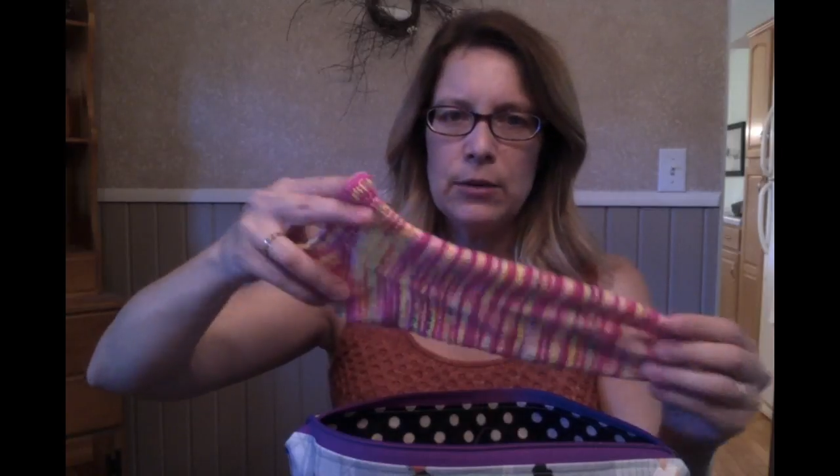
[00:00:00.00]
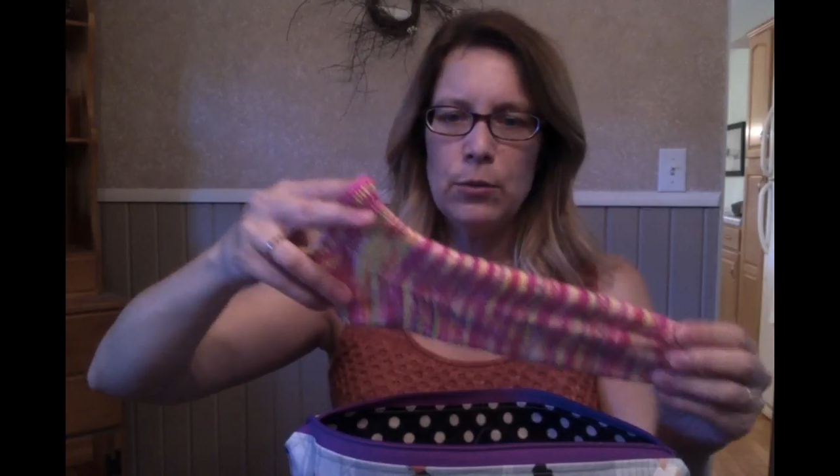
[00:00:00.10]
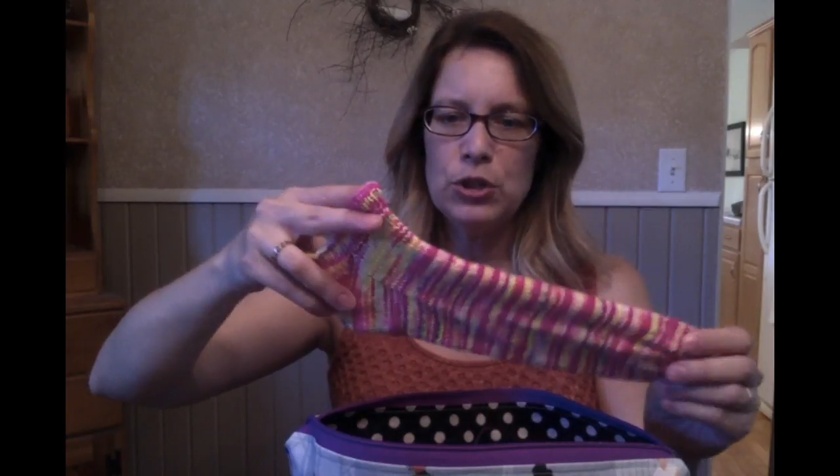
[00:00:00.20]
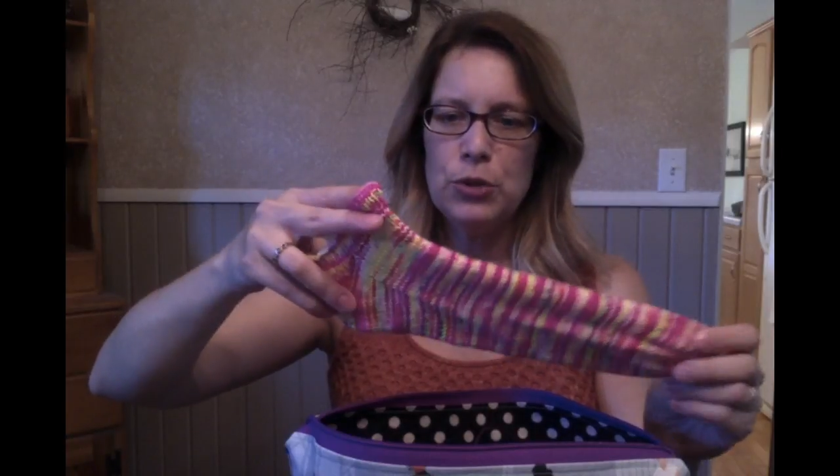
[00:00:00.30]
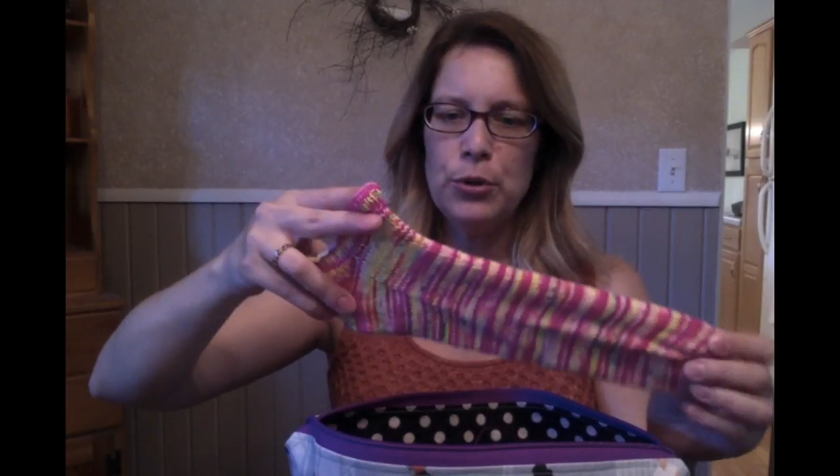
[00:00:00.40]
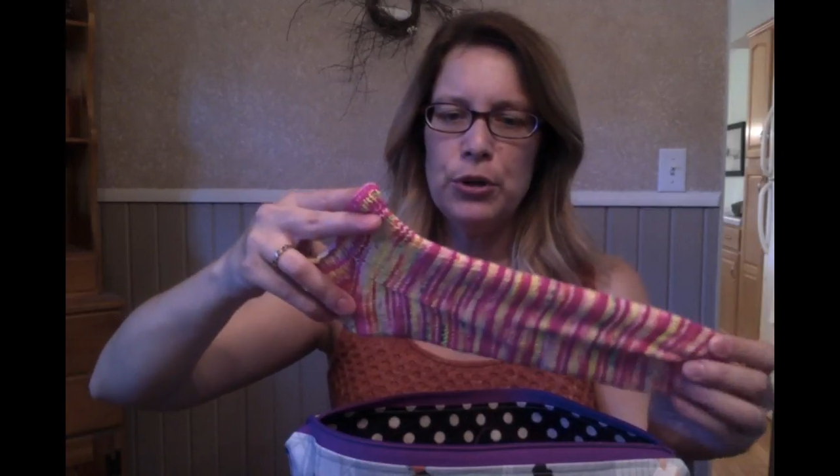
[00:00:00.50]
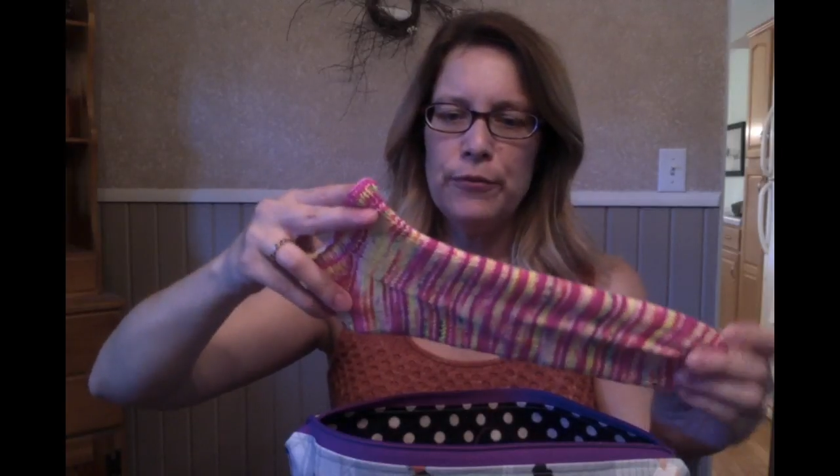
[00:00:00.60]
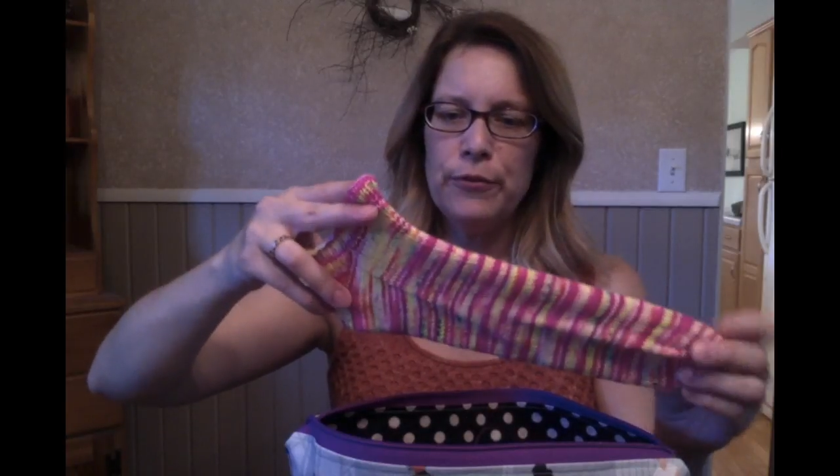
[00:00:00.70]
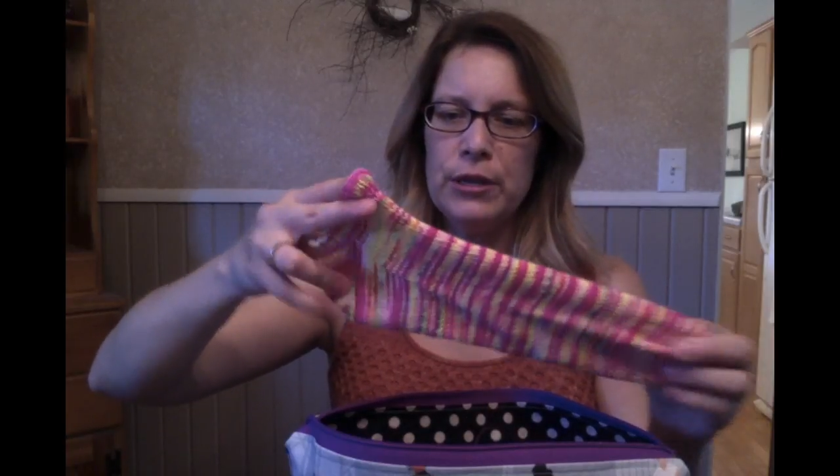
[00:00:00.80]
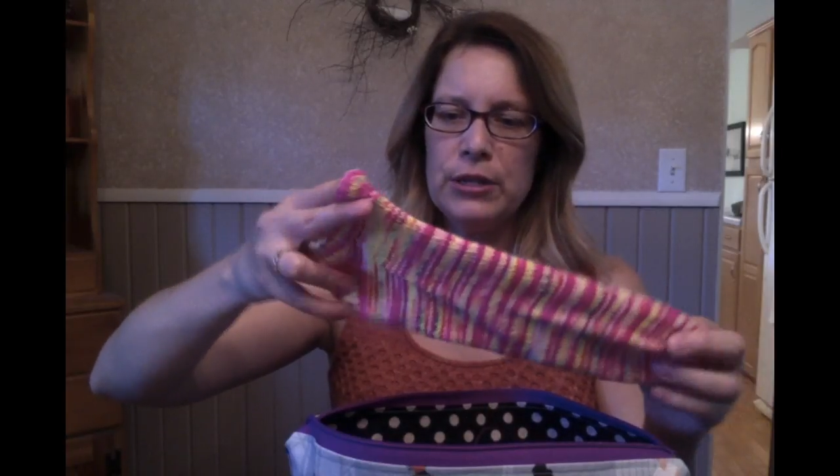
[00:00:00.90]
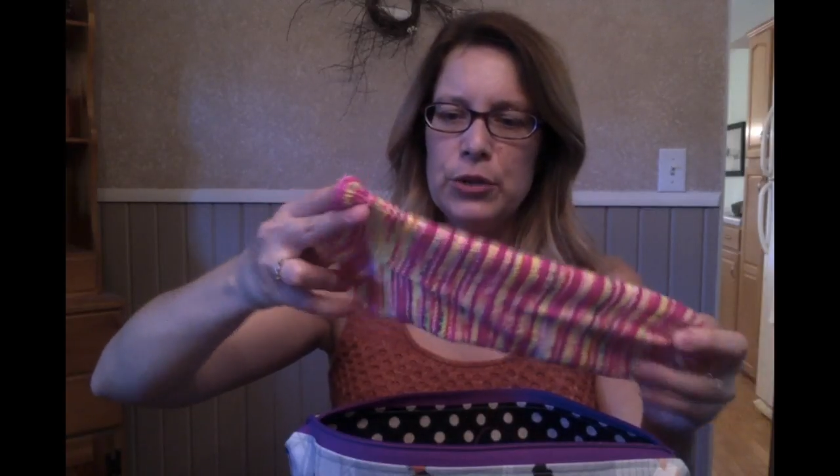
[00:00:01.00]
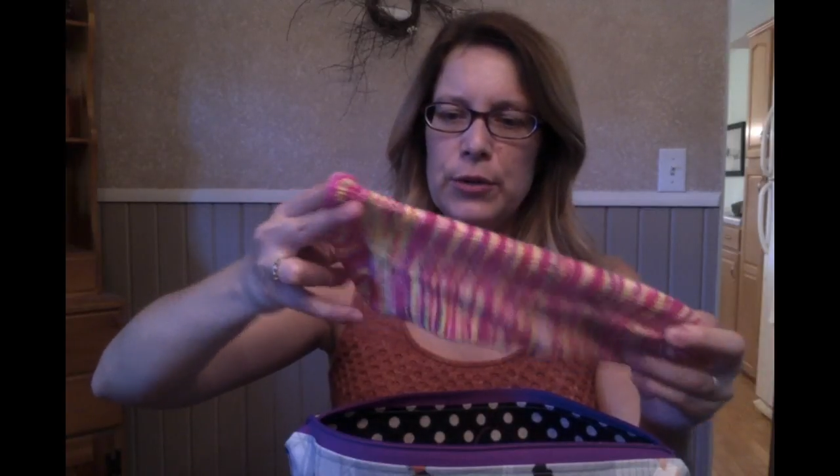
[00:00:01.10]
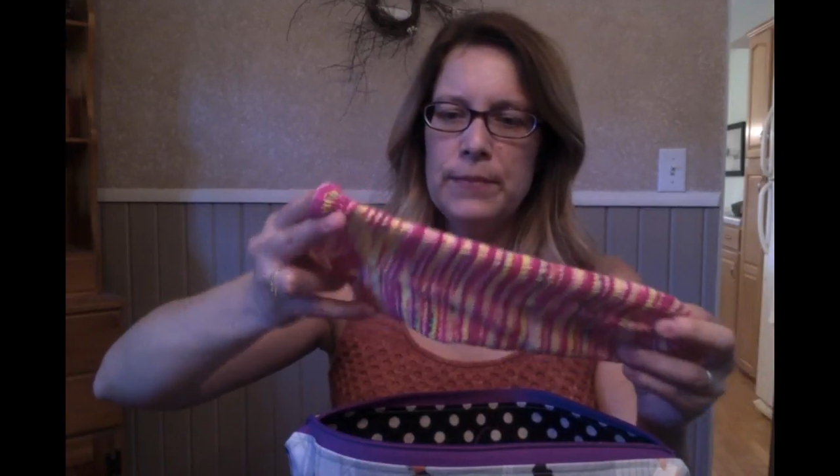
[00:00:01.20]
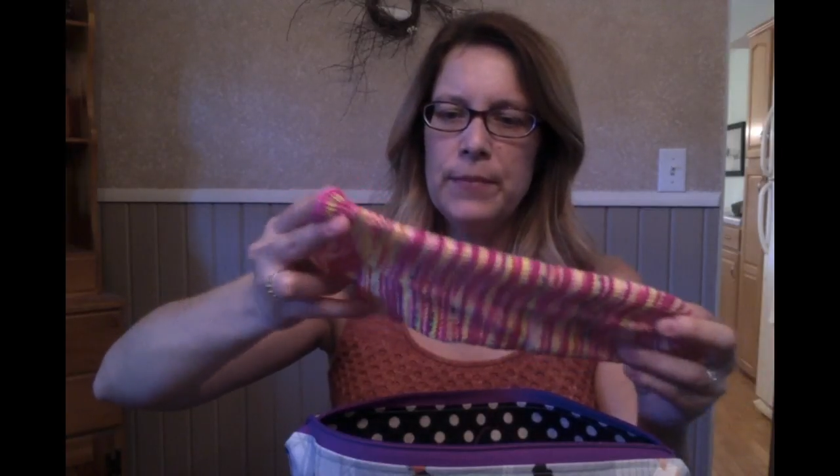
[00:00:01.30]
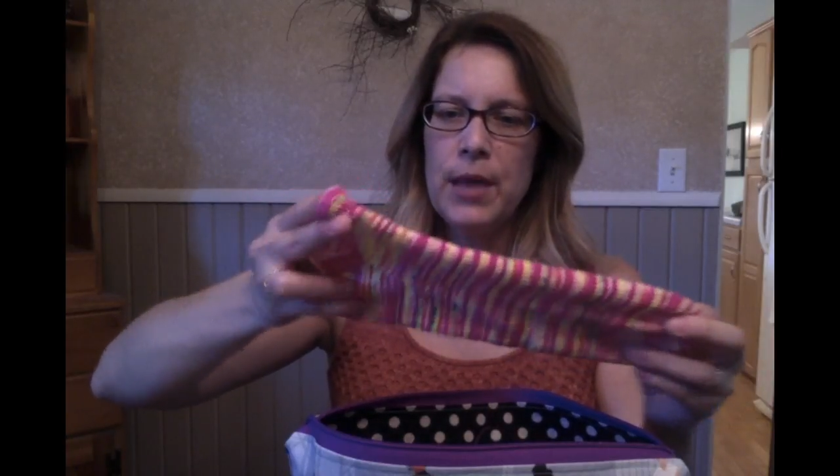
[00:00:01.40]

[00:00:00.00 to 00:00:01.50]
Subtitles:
once you put your foot into it.